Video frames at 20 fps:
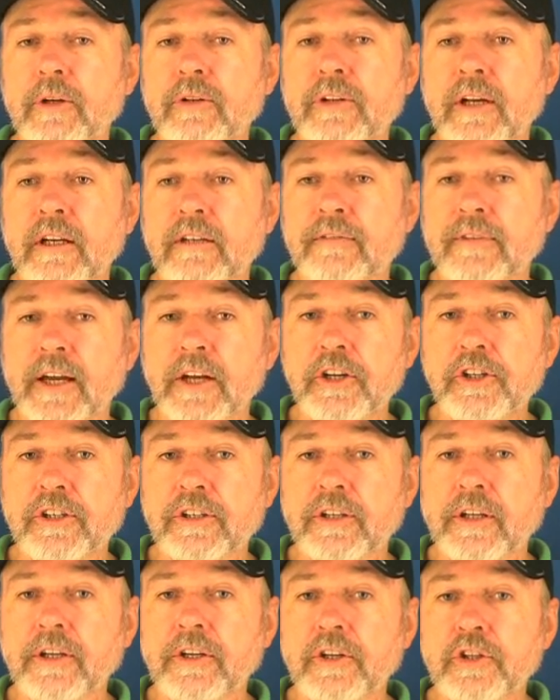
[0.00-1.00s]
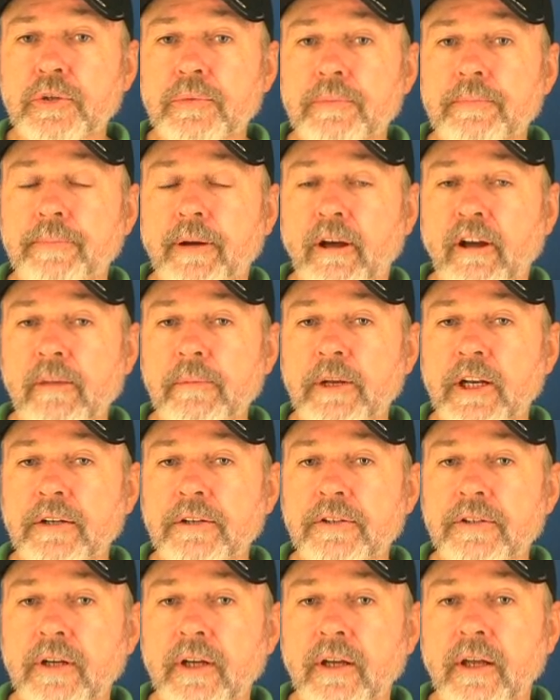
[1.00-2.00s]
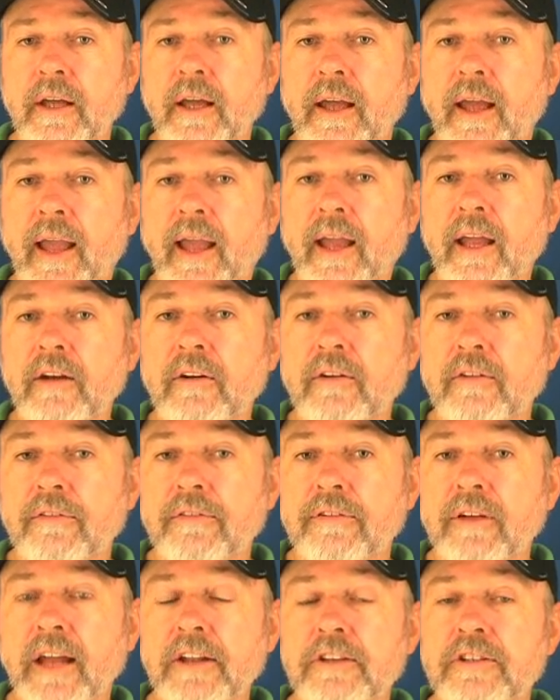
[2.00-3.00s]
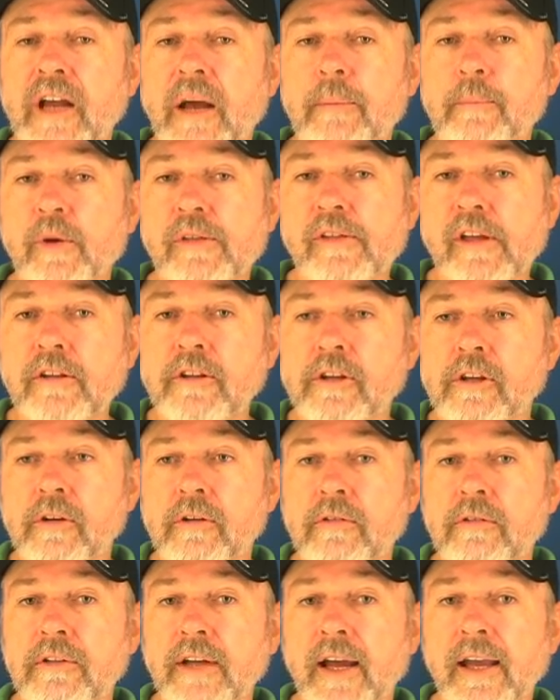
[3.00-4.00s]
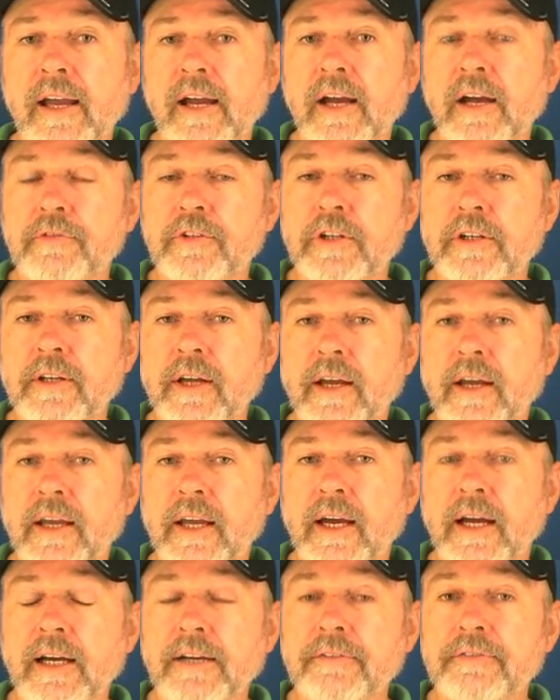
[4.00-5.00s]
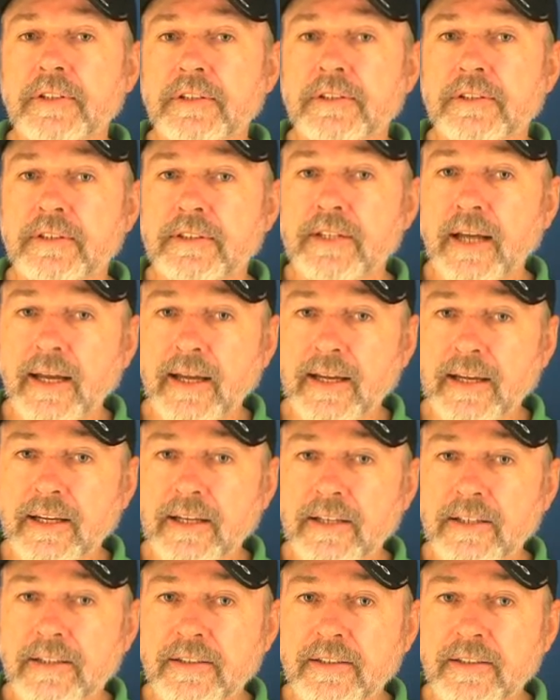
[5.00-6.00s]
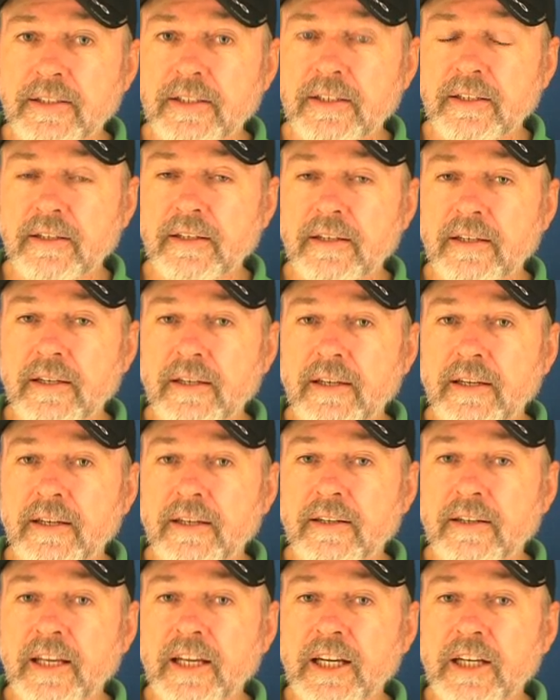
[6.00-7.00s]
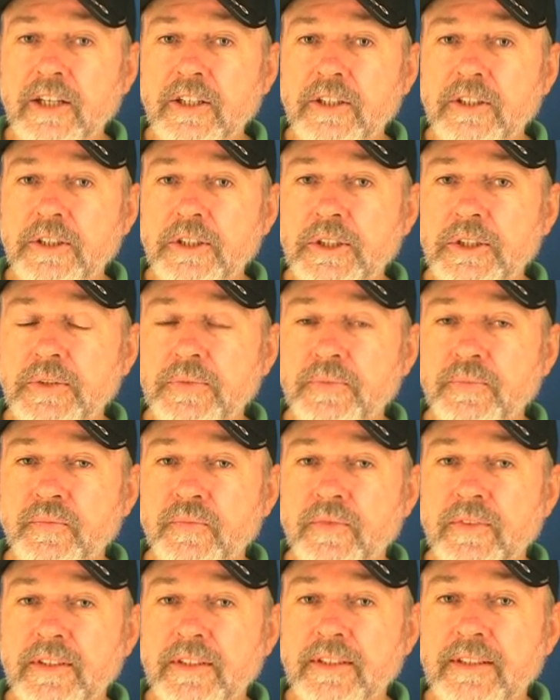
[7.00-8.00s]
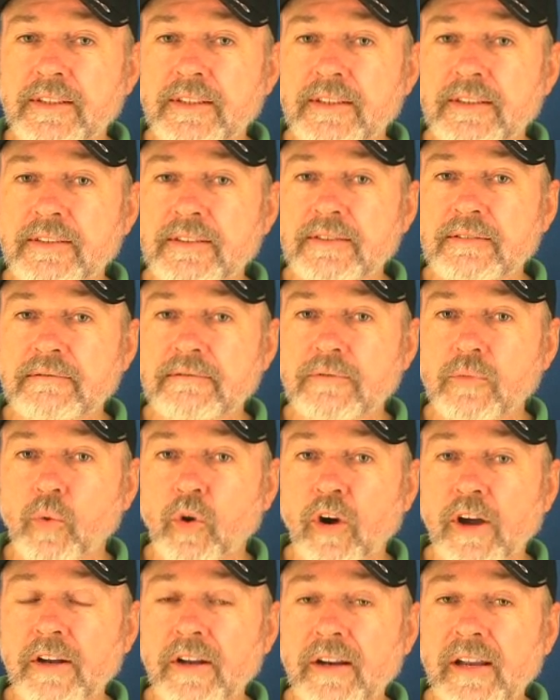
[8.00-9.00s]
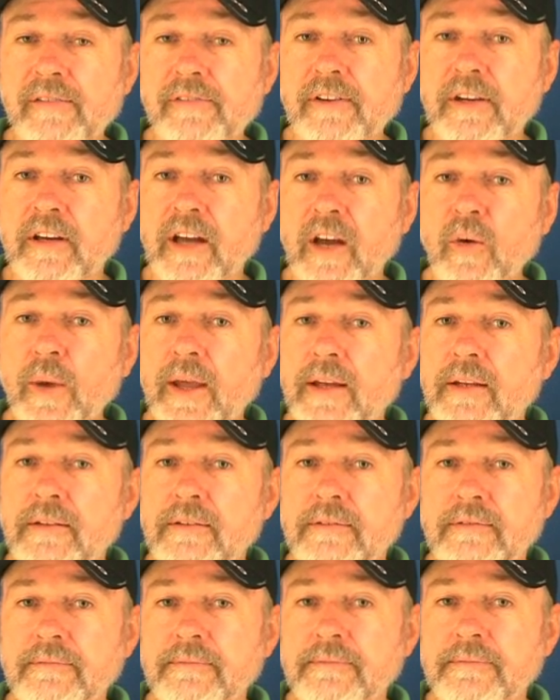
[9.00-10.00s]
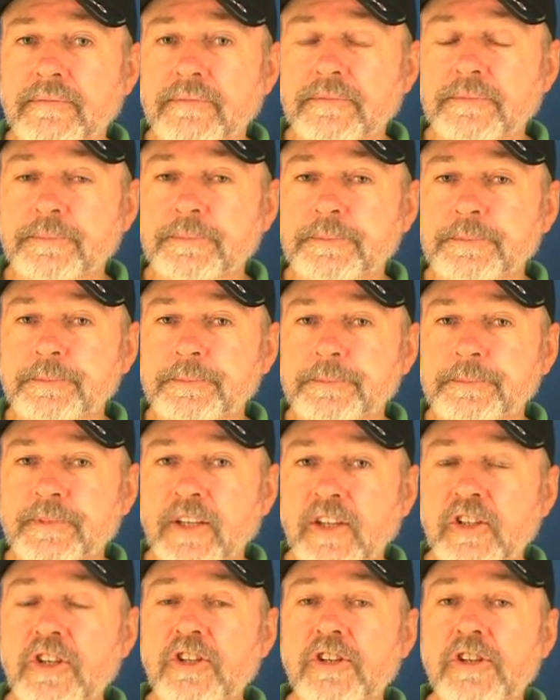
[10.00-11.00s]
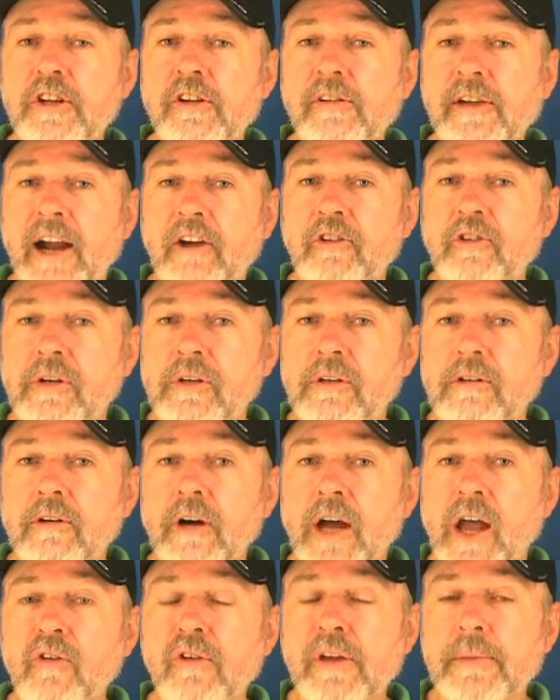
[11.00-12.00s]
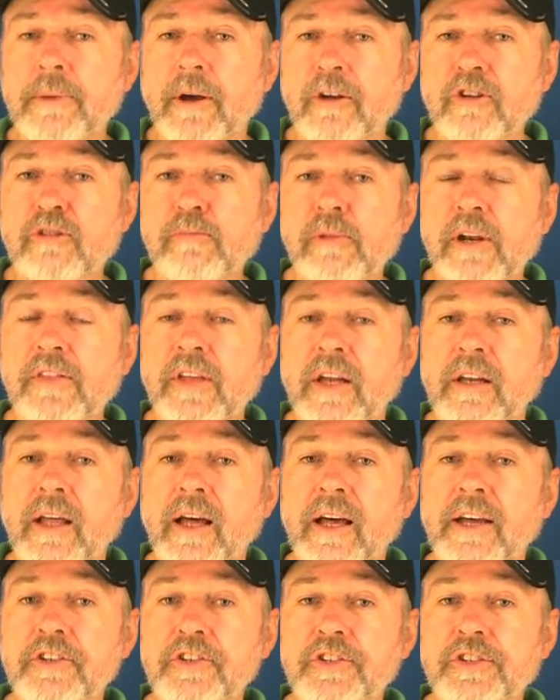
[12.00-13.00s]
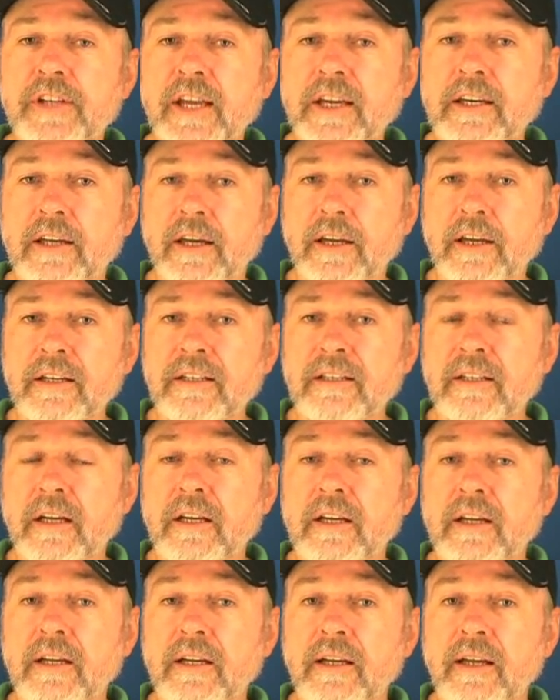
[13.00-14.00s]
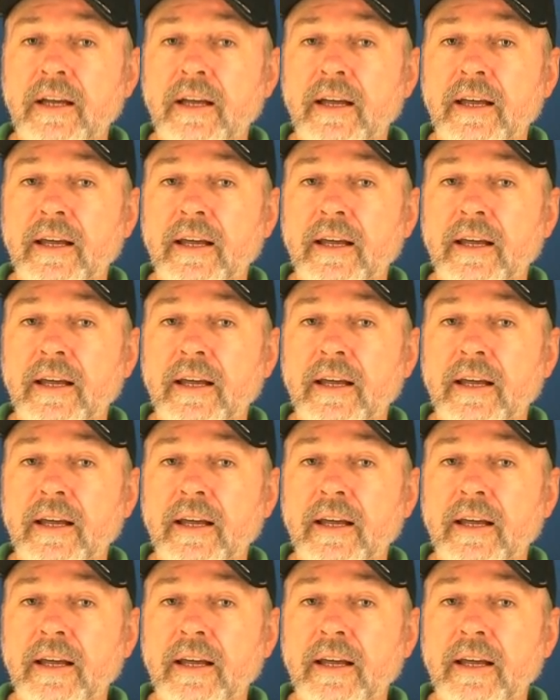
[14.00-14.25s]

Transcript: And mood elevation is permanent and floods up within you day after day after day. Now, why not have a go at it? This is new natural law, only possible in the last decade.